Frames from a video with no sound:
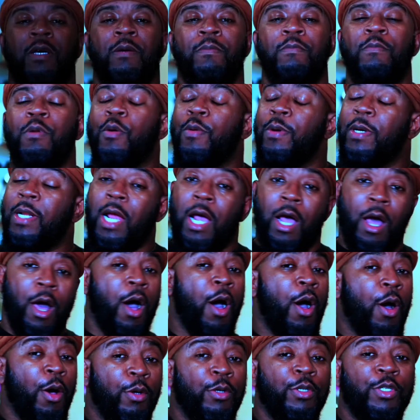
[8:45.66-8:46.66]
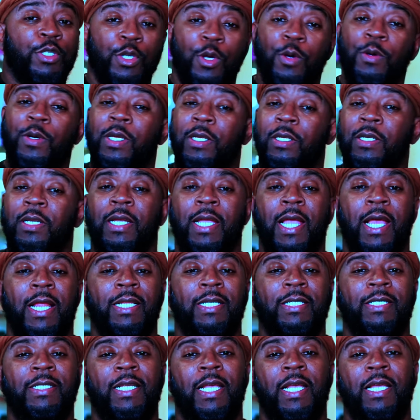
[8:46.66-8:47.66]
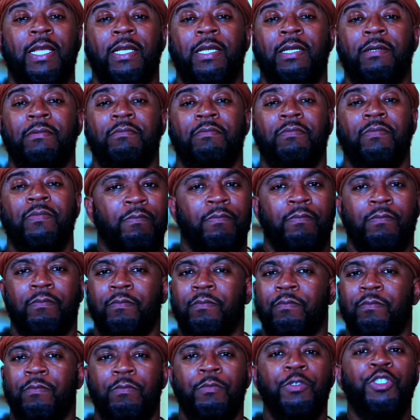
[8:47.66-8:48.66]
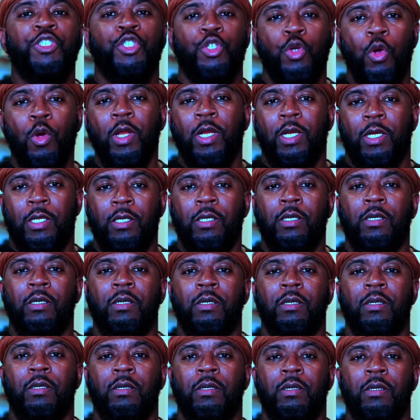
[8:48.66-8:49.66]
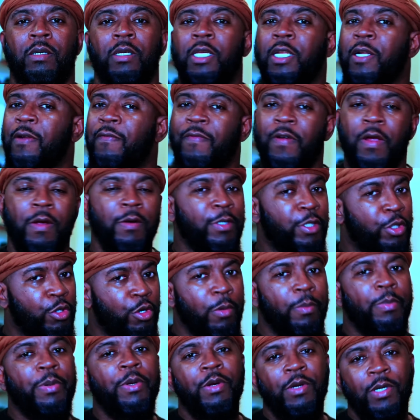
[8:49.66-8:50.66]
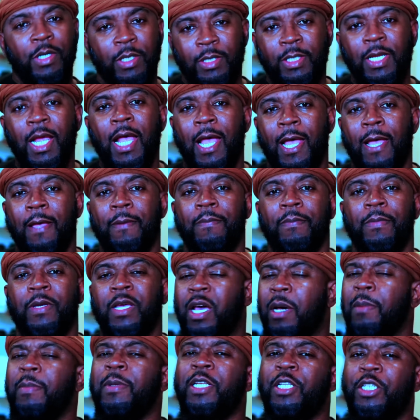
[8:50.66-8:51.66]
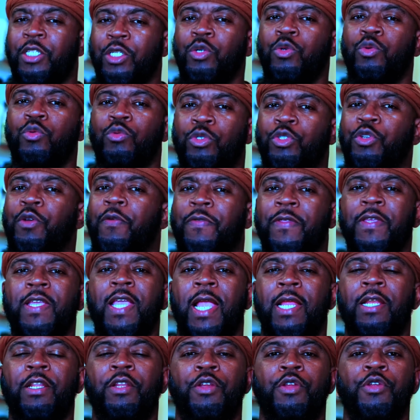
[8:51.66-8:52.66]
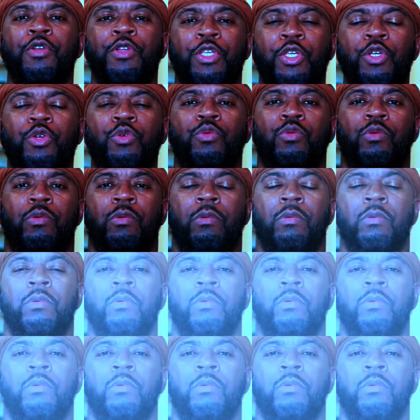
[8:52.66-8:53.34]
But what I also can look at and say, shortly, in a very short period of time, coming soon to a theater near you,